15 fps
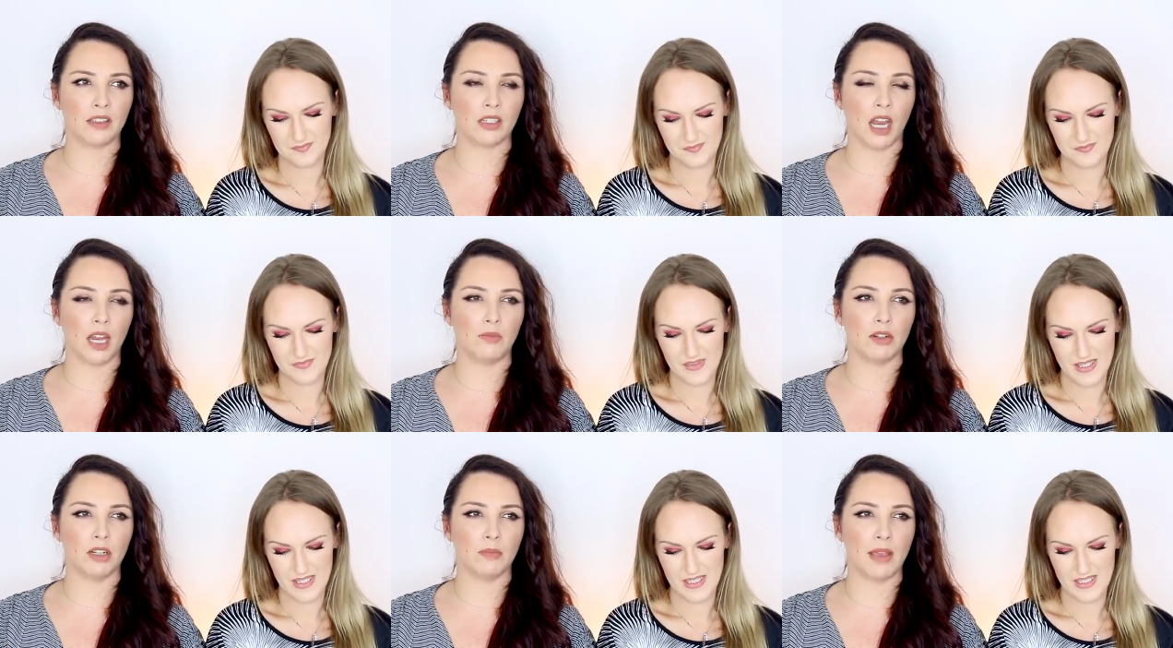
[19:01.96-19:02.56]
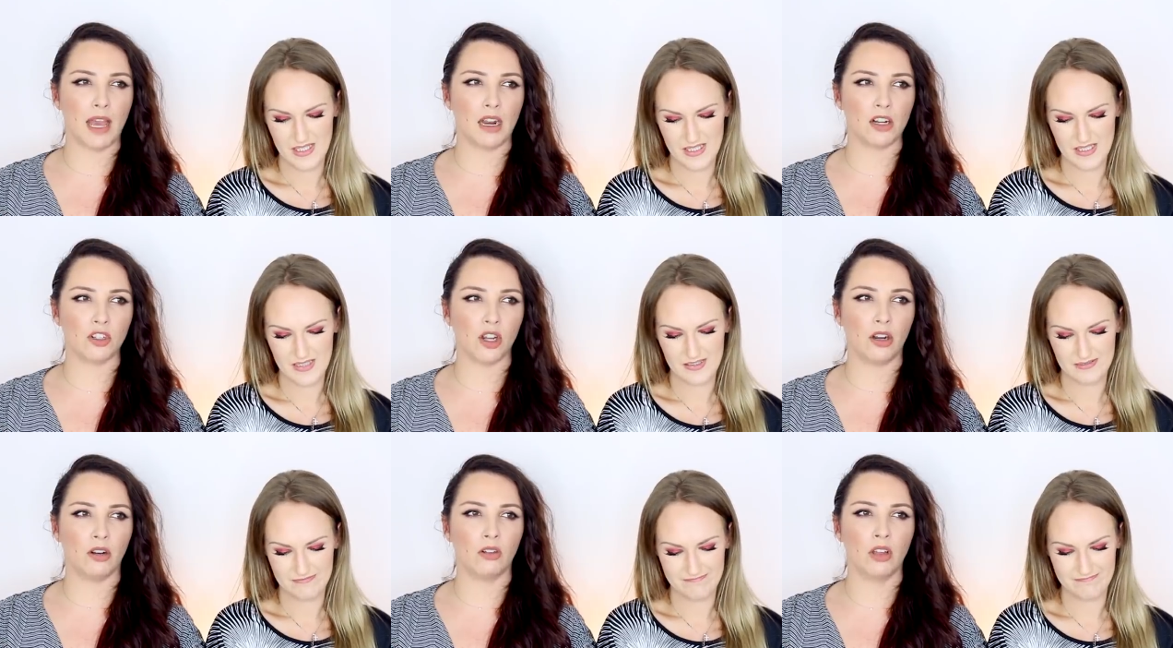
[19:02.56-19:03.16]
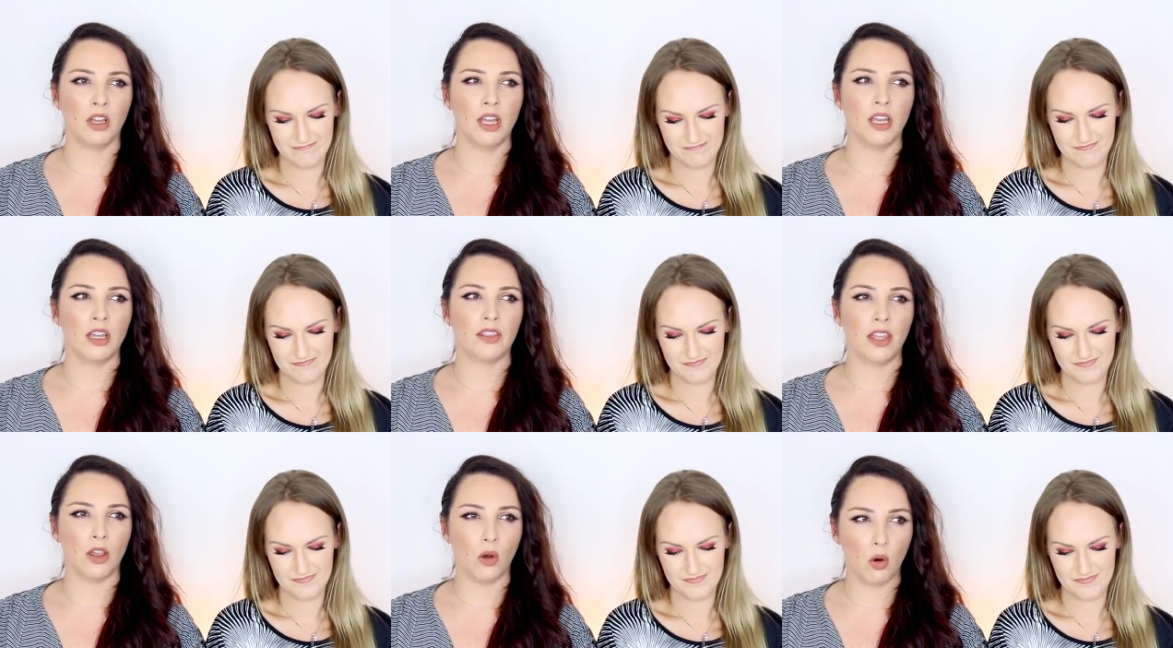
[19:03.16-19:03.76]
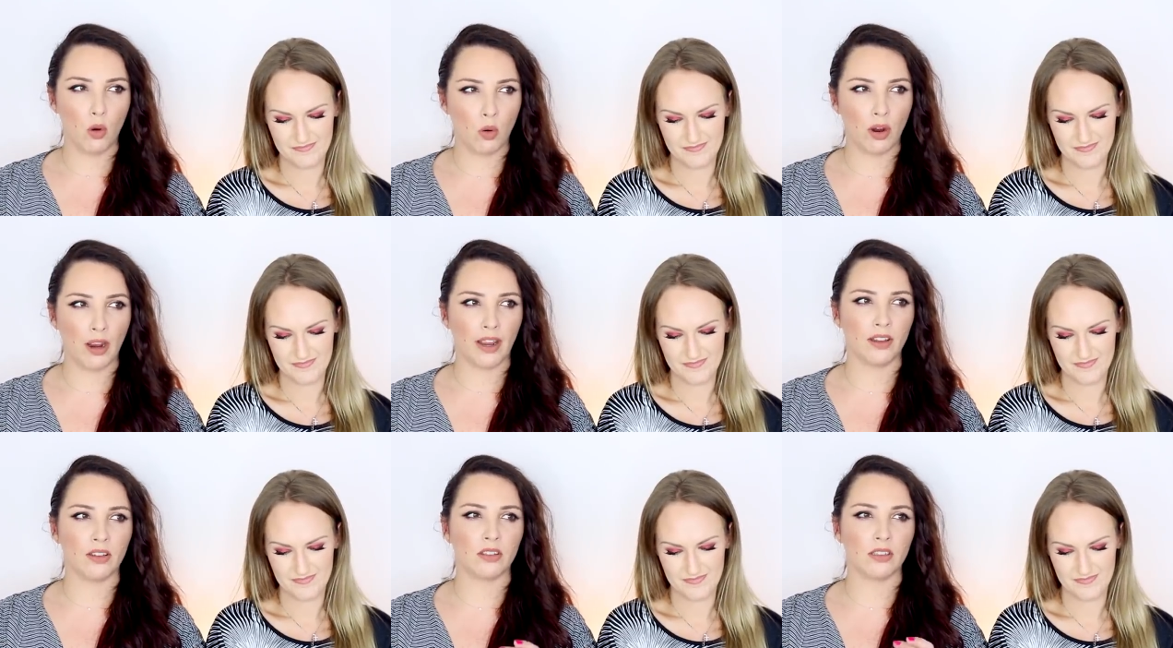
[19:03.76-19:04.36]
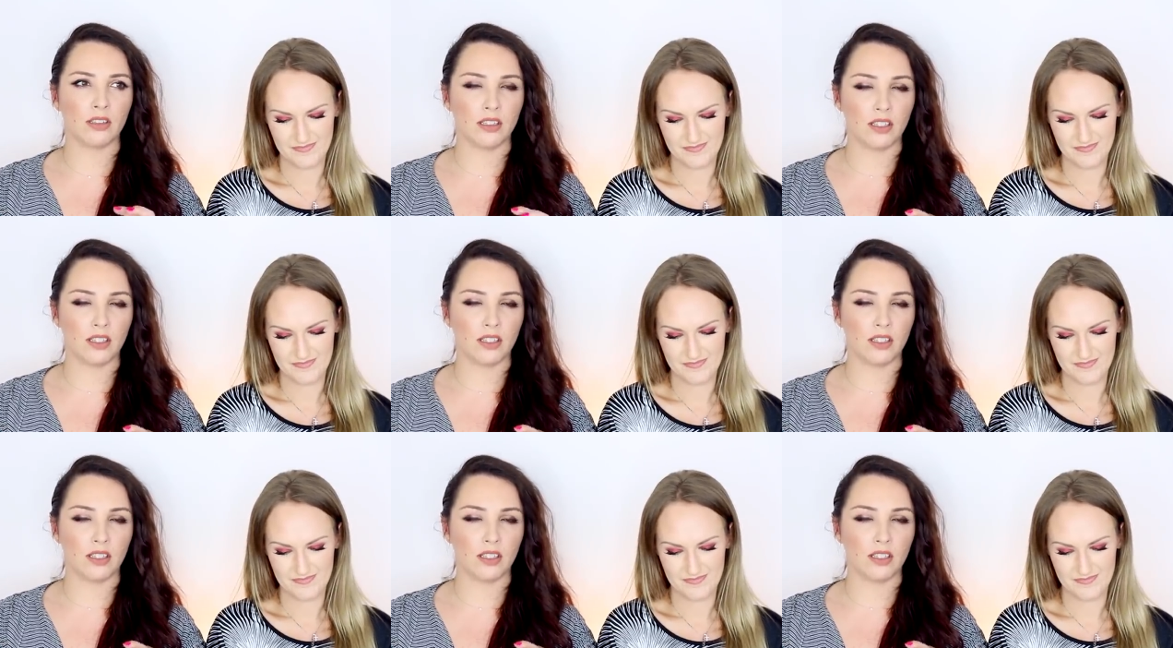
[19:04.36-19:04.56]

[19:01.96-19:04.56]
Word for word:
Speaker 1: a statement about our channel, they're always